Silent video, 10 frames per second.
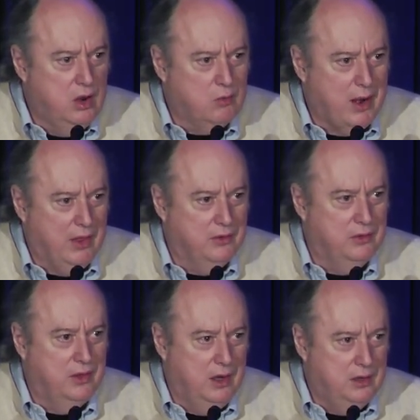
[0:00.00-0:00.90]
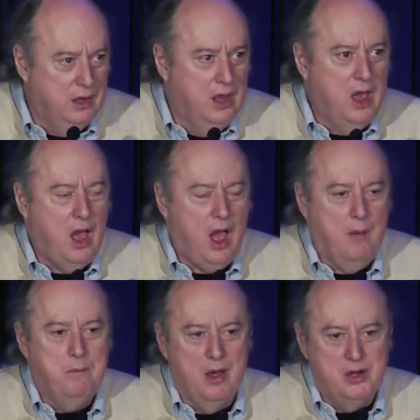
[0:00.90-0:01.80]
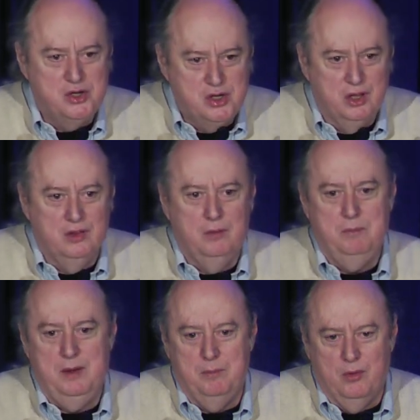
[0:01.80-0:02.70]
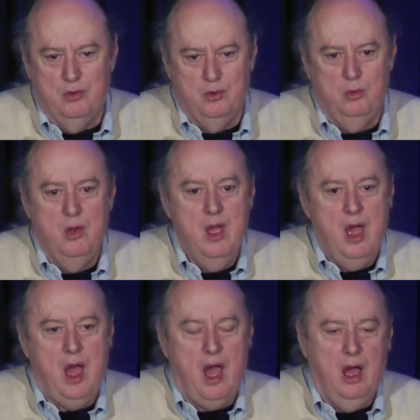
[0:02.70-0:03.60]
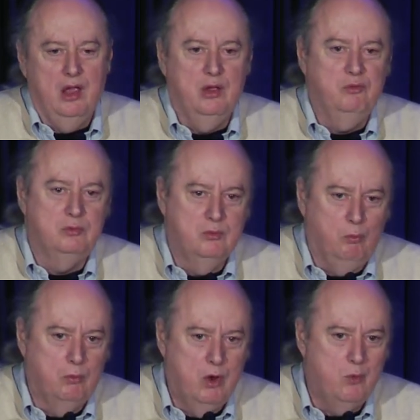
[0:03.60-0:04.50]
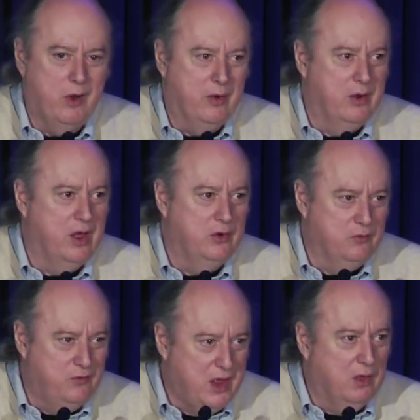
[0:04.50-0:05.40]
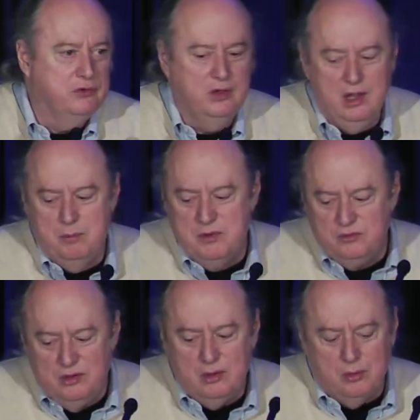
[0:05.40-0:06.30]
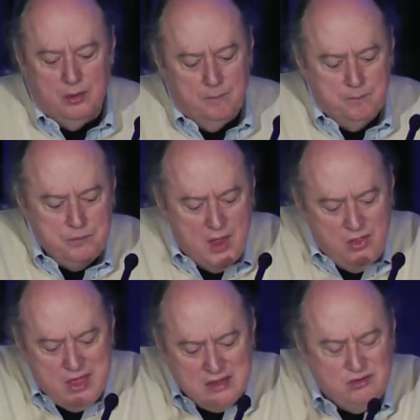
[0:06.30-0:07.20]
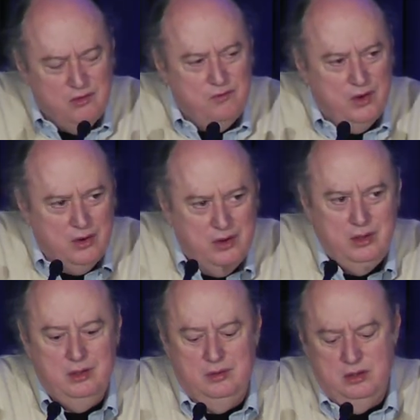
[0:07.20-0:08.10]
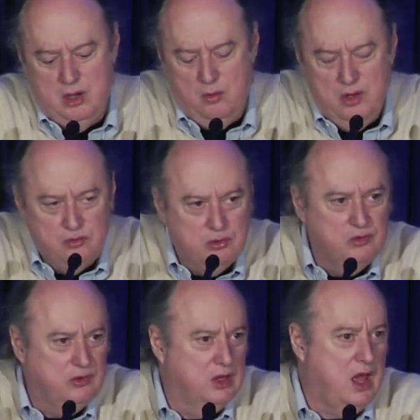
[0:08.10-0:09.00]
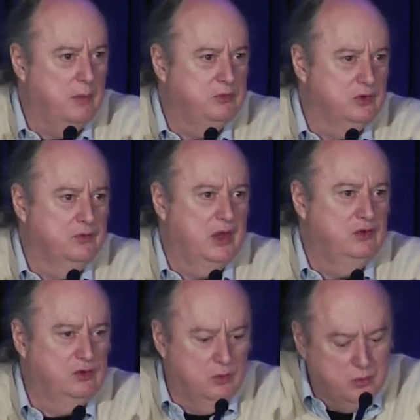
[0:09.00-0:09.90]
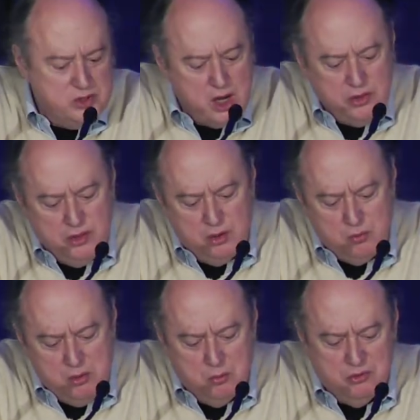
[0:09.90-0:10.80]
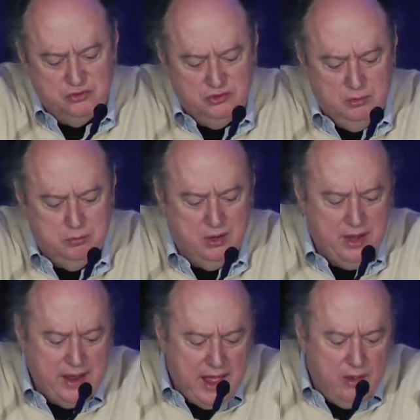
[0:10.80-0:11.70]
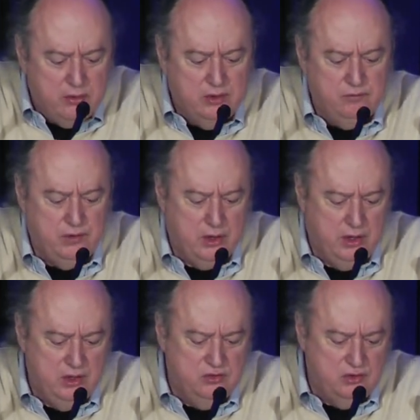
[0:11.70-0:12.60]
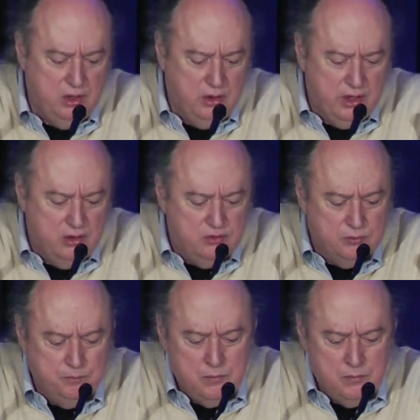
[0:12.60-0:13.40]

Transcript: rather than uh, punishing the people who uh, one way or another fail to keep it secret. That's a very you know, interesting observation, which I think we will see play out in various areas.